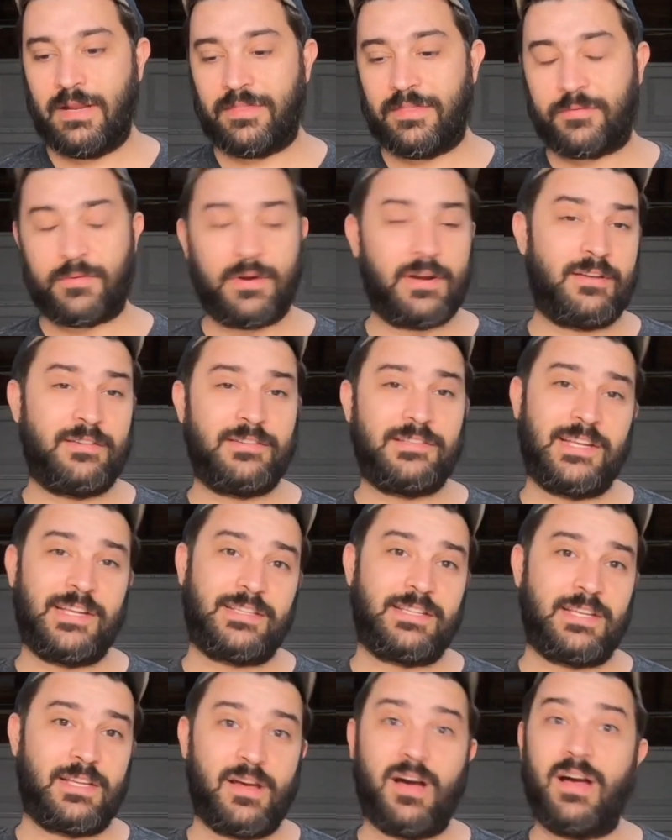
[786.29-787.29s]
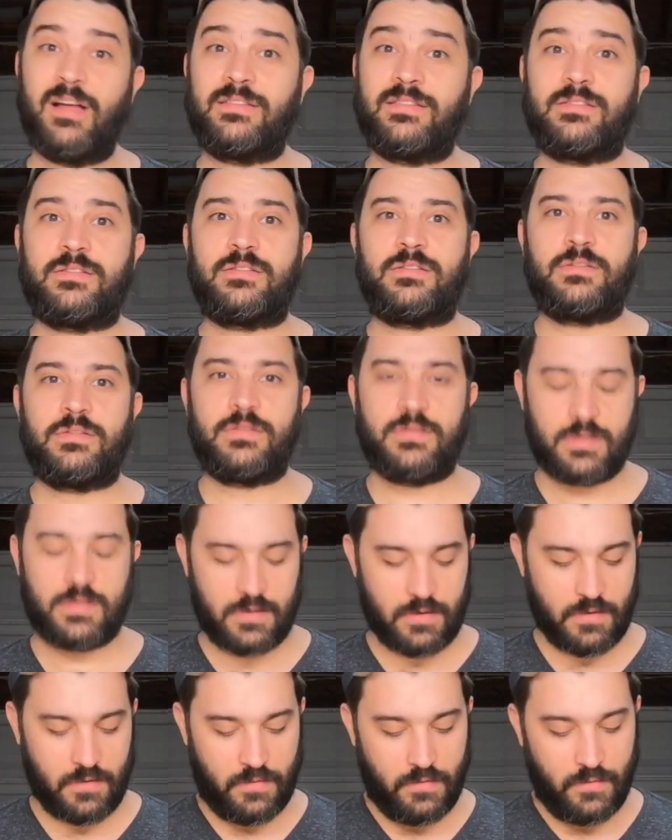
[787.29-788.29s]
did 360 cuts,
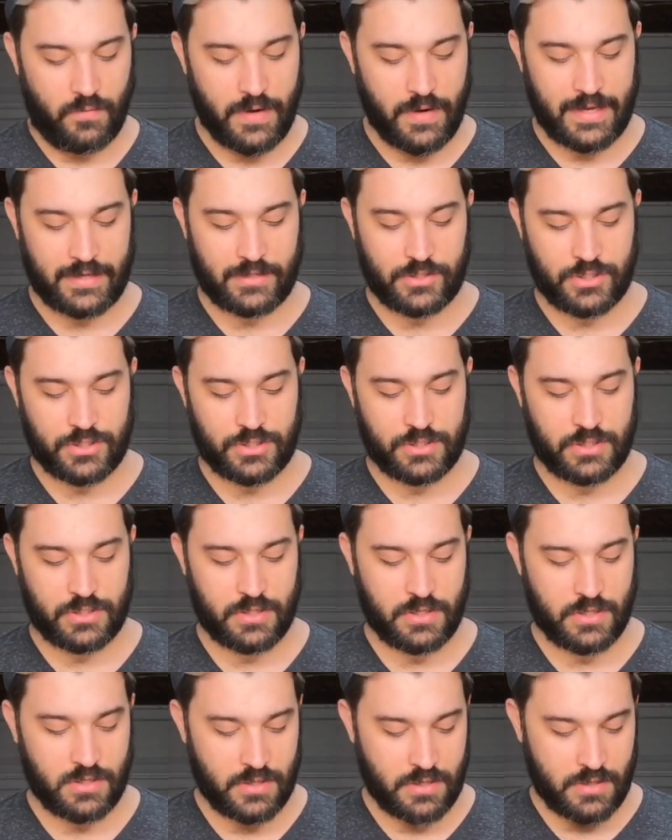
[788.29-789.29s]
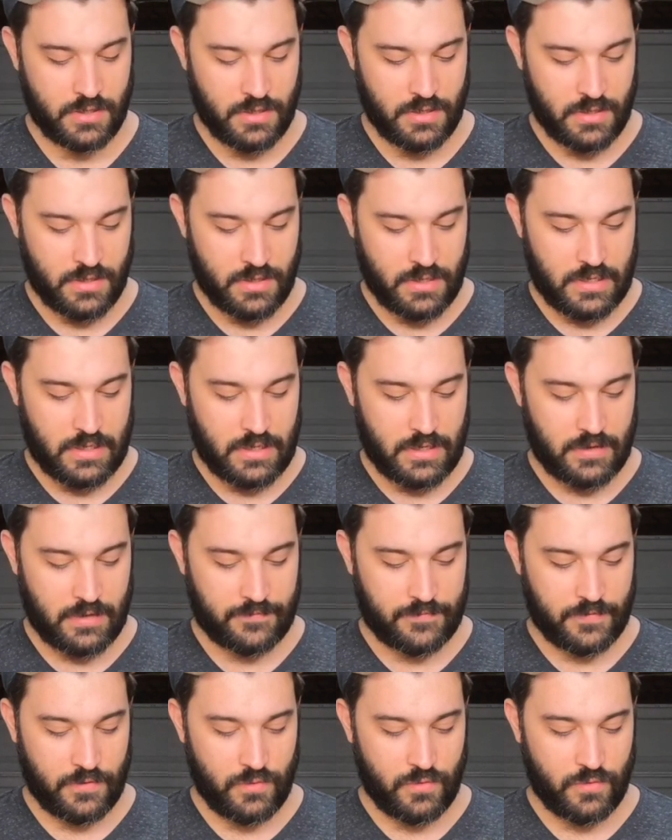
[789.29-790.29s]
which,
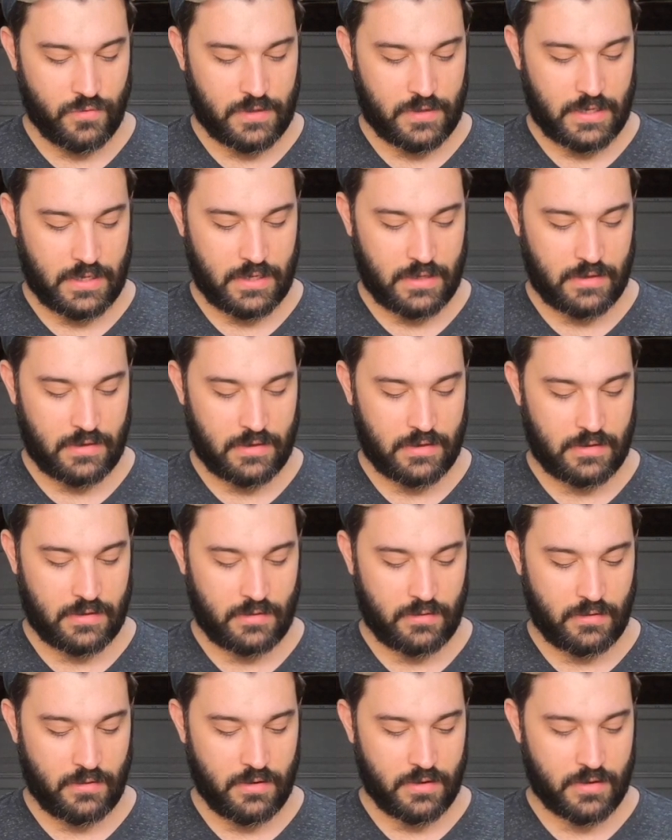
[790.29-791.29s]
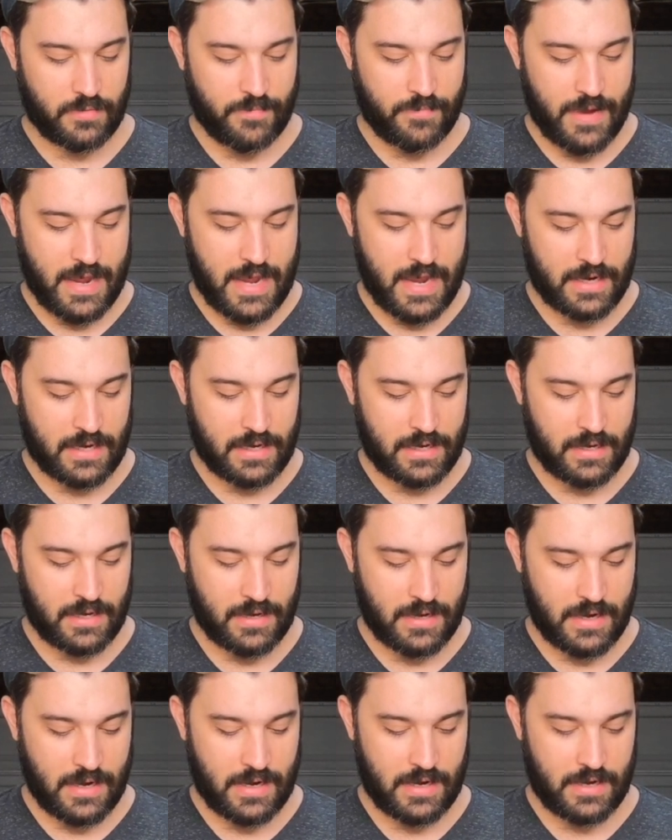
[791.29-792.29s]
if you can look back
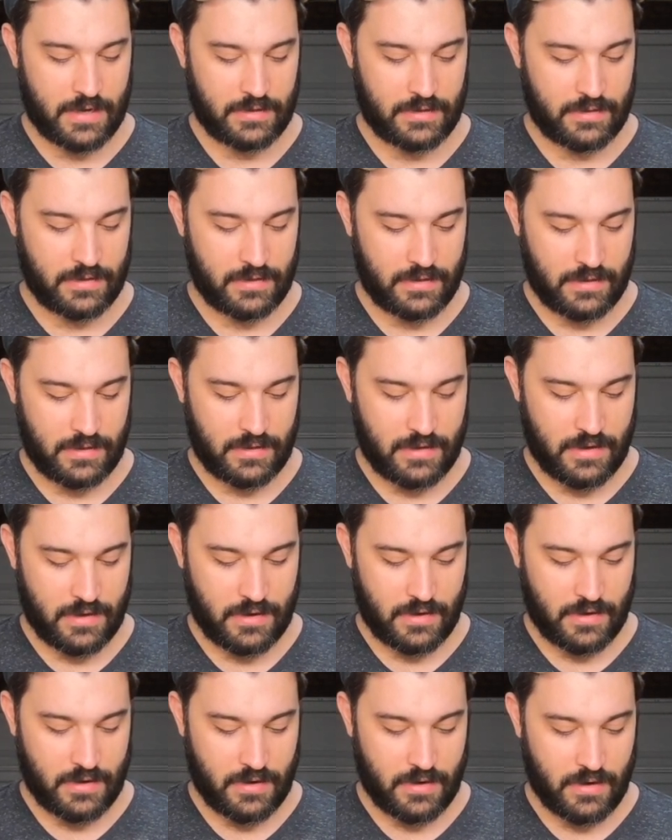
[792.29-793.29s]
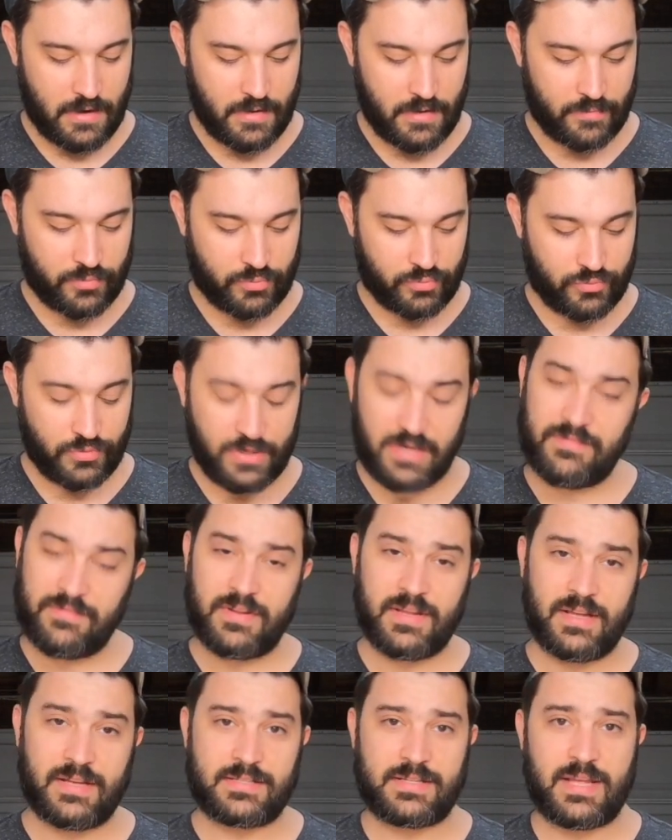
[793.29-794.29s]
on the
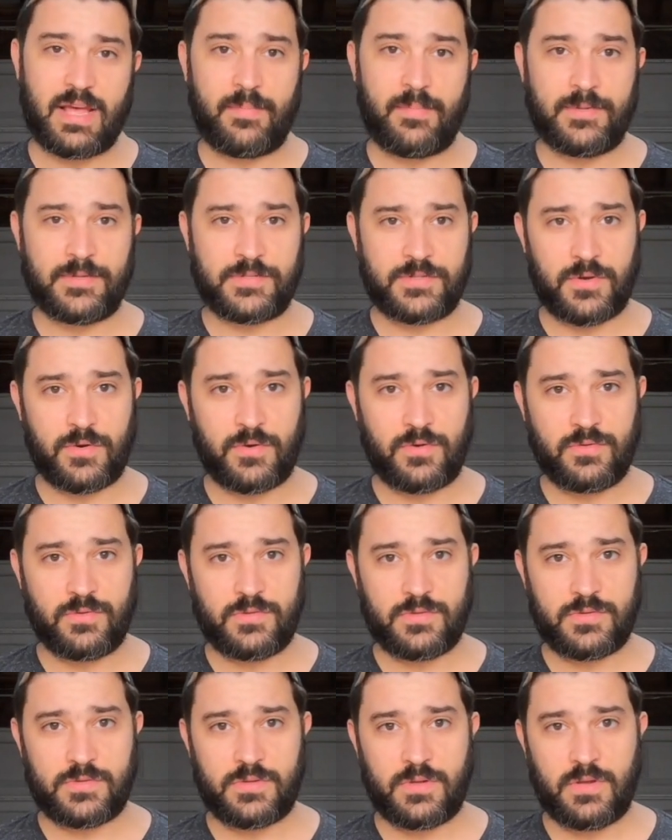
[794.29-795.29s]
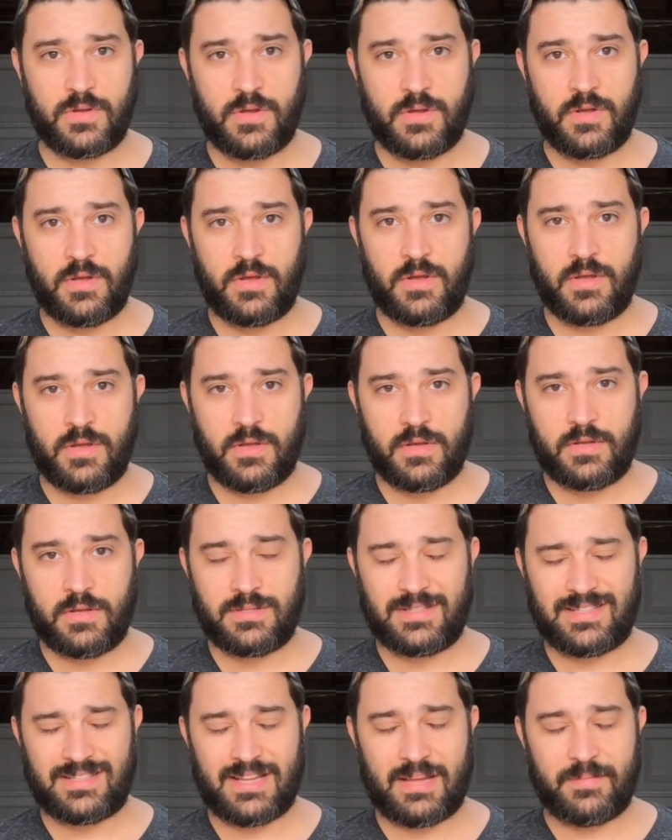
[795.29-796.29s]
previous episodes,
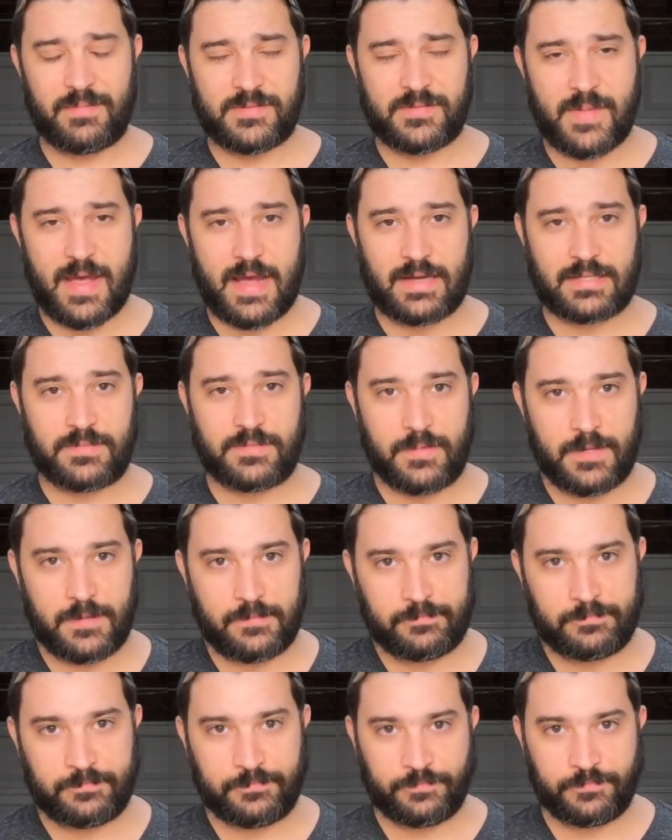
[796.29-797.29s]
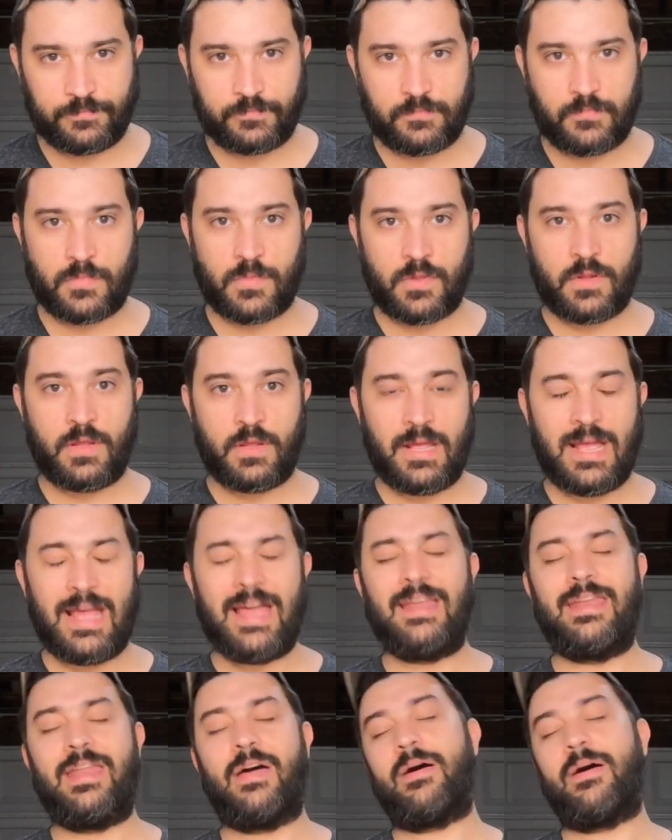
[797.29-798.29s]
it's the same as Maximum.
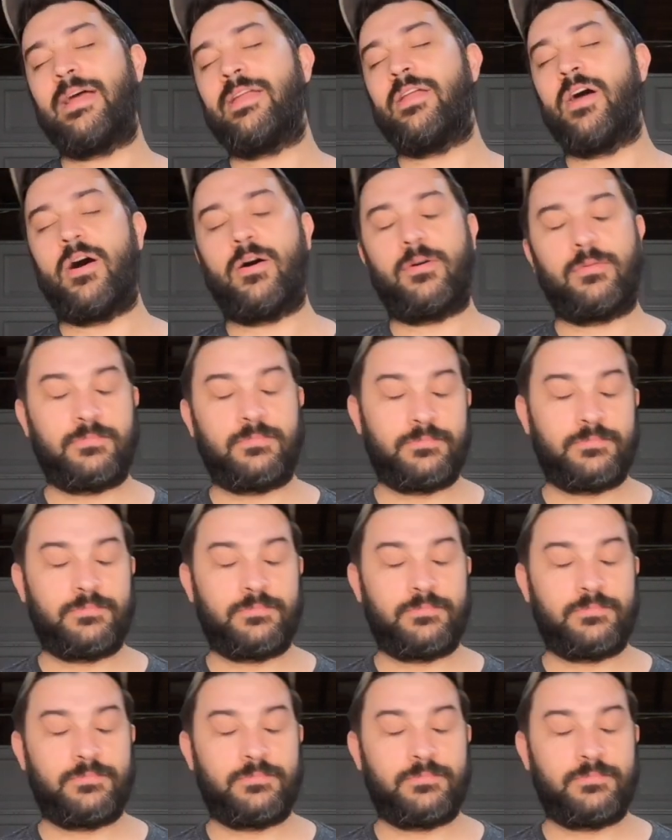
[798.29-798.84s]
Now I know.